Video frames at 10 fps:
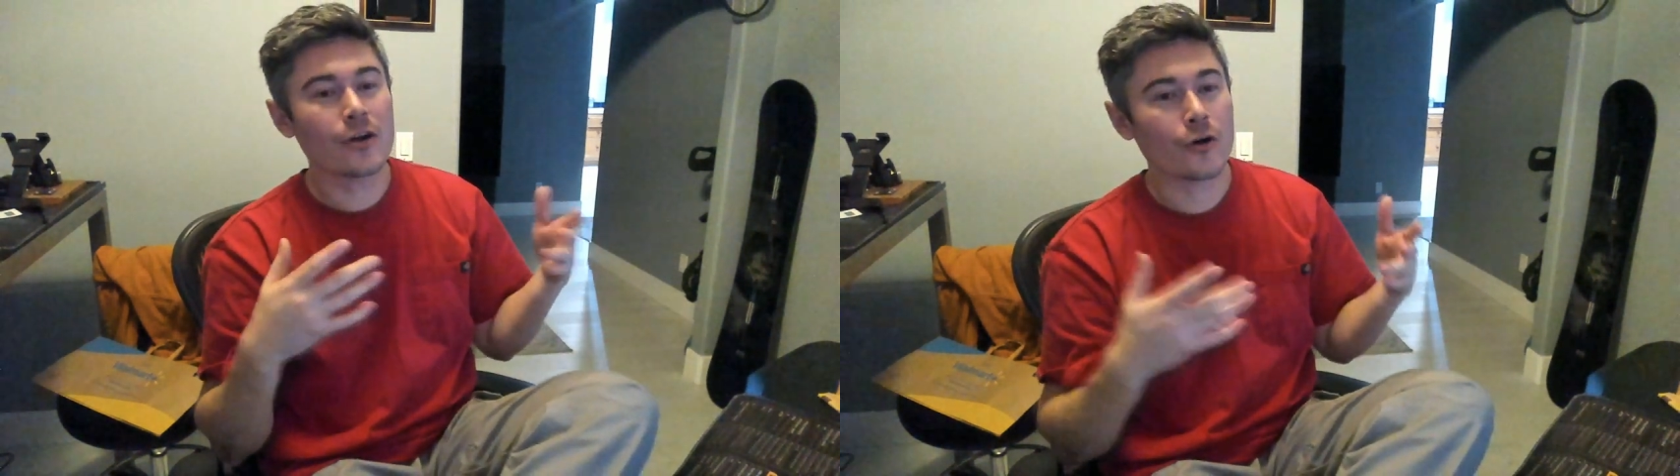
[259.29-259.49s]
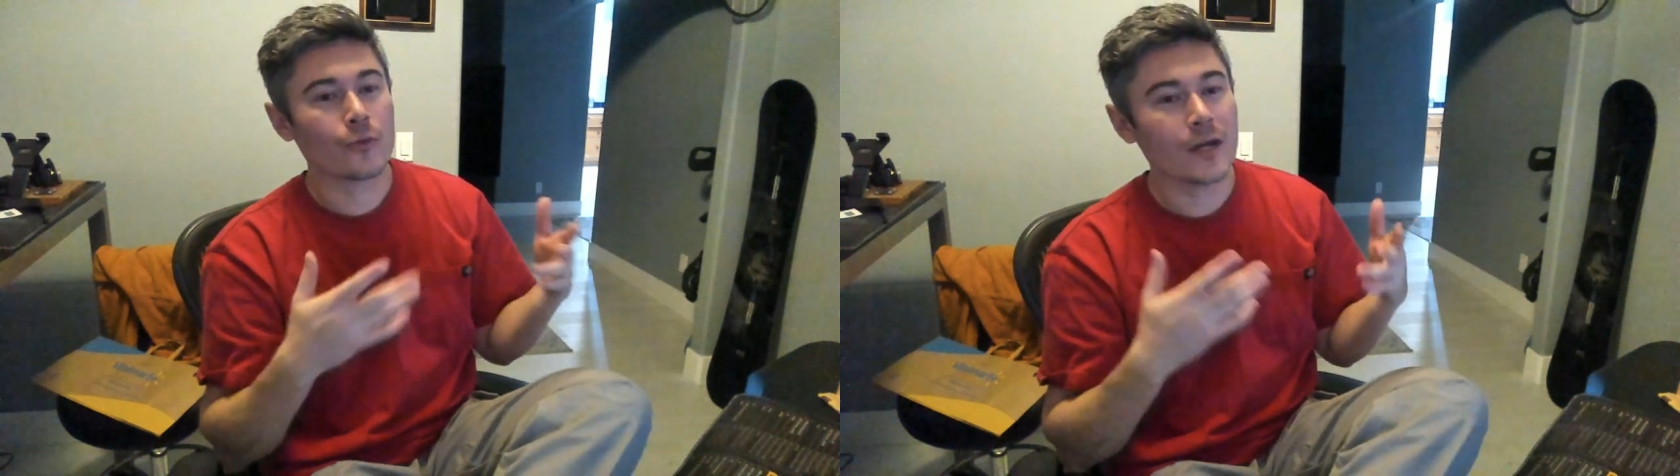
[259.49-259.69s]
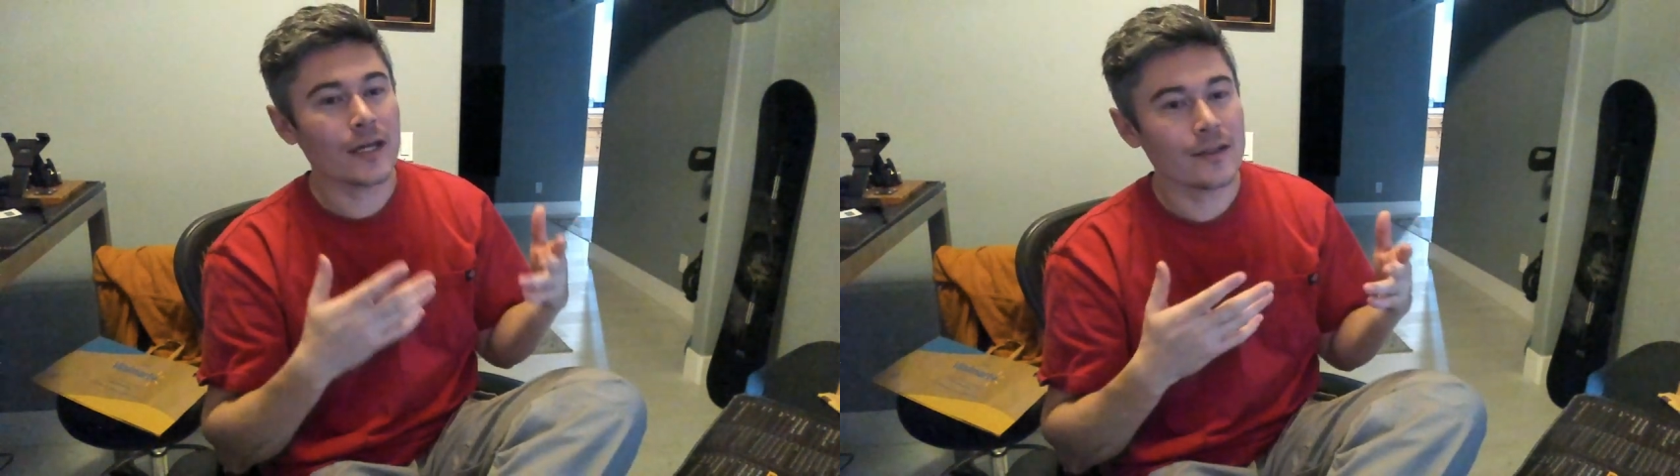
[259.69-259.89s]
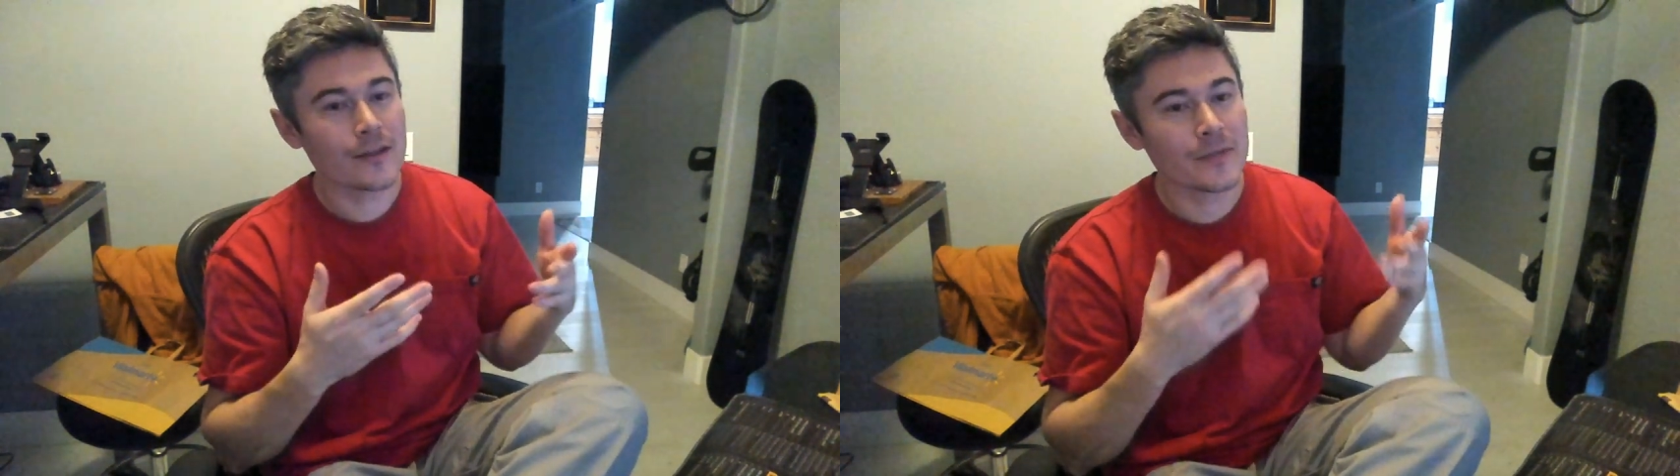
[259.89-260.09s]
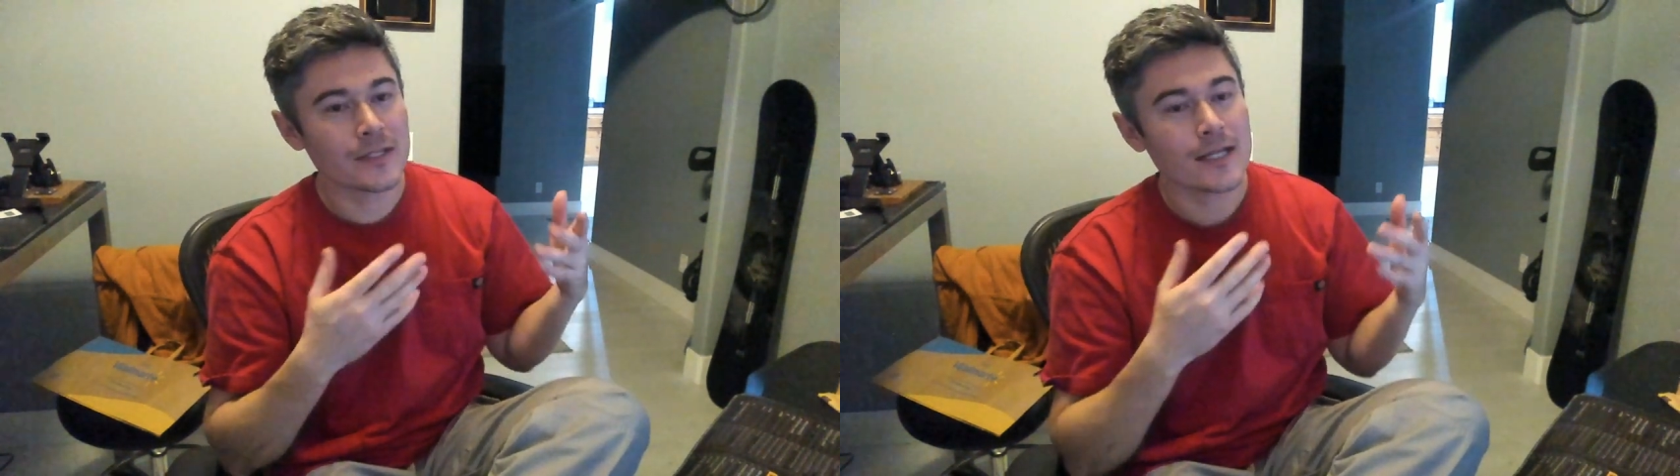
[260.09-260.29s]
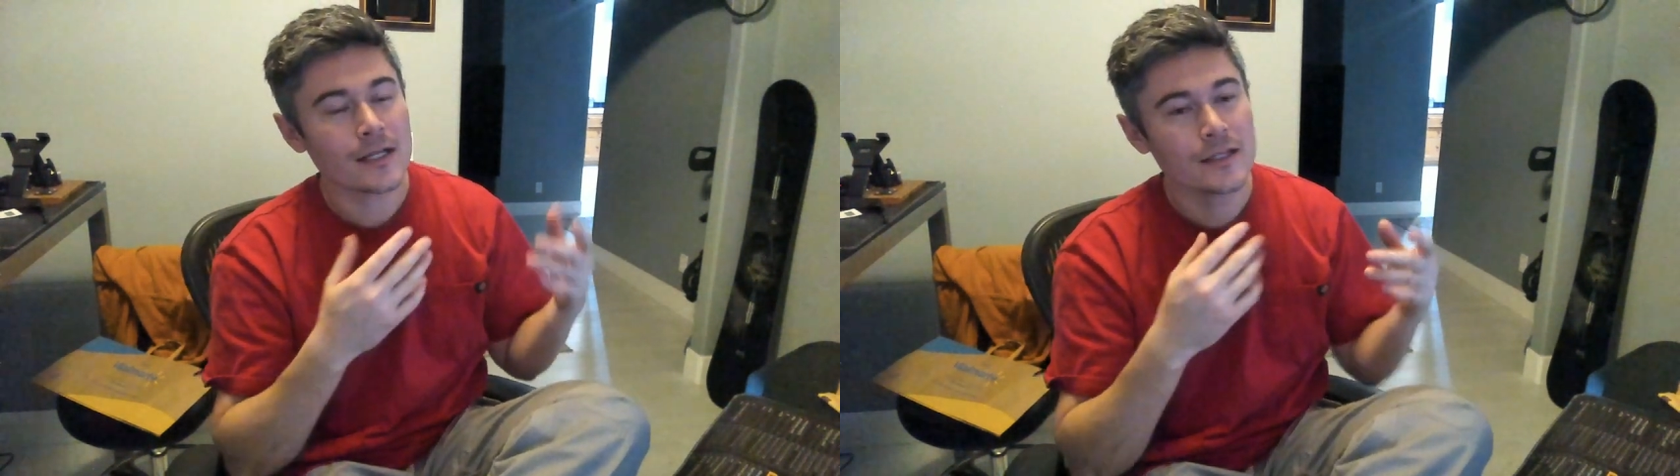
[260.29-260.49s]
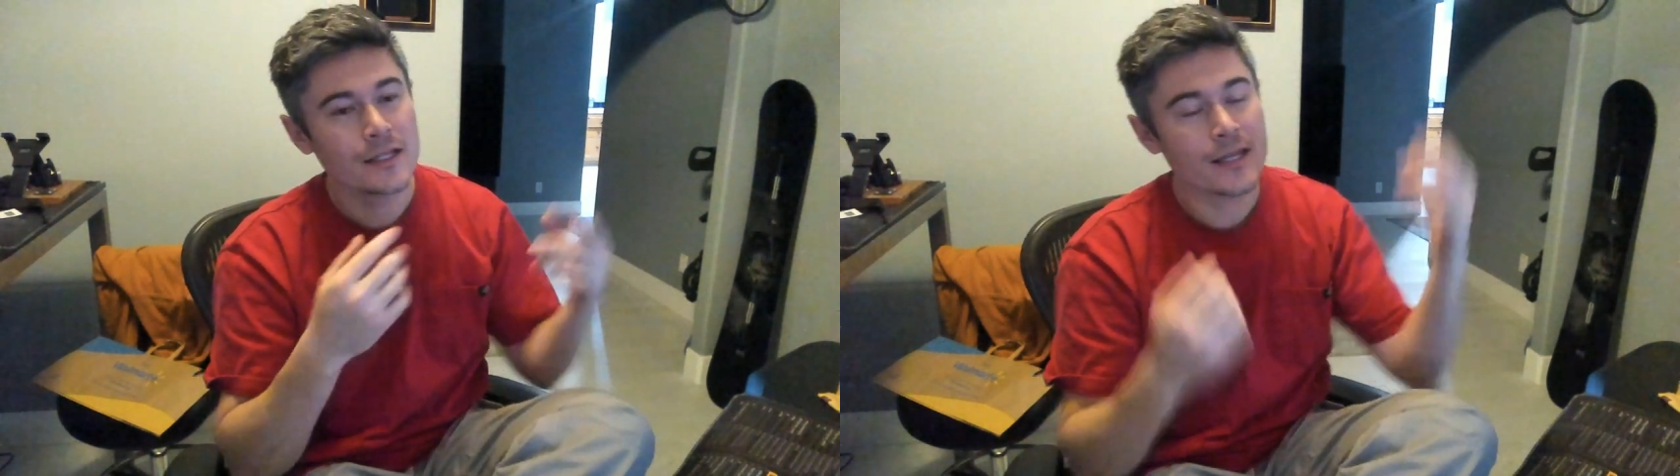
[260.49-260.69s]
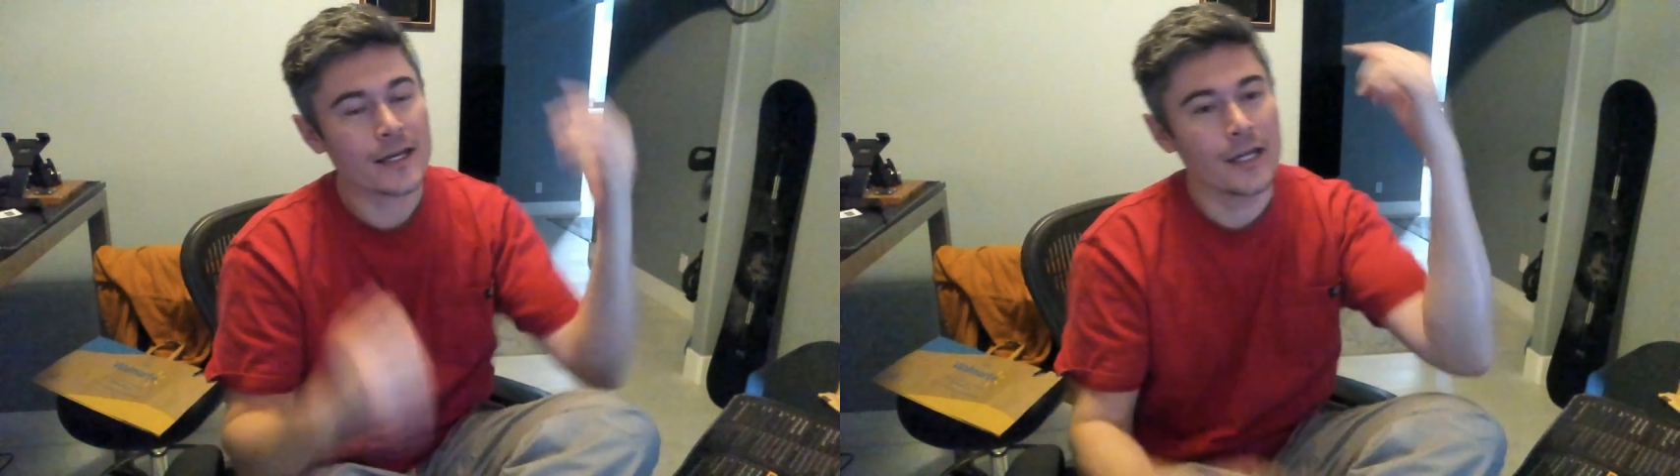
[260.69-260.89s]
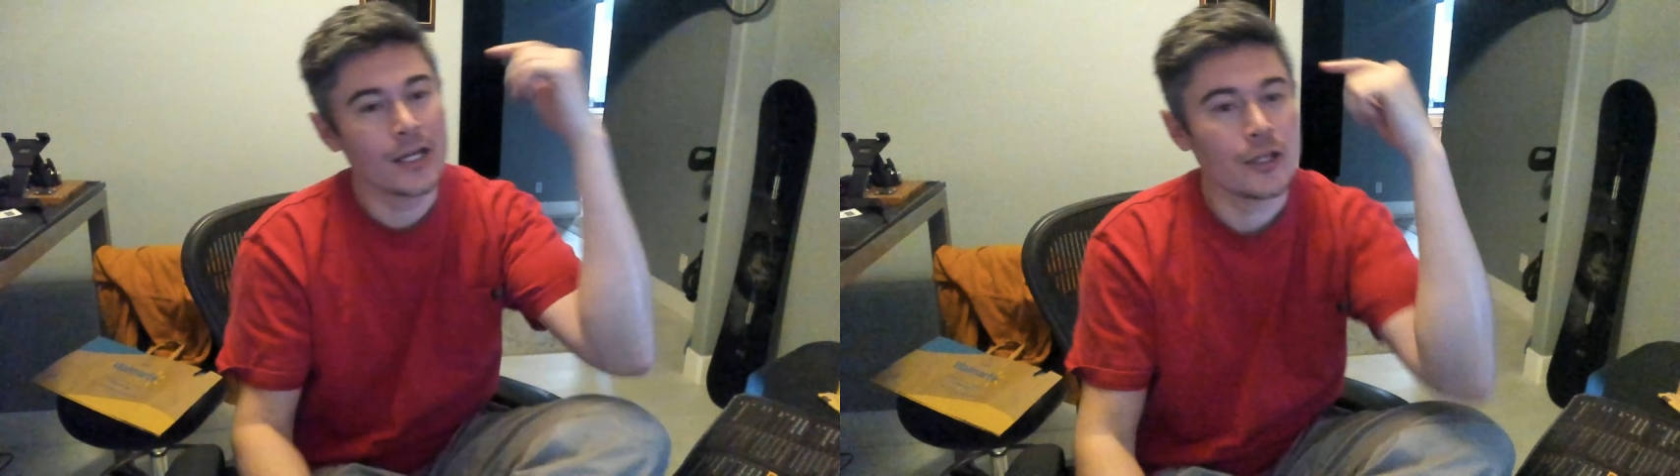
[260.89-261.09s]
all right in the mentality that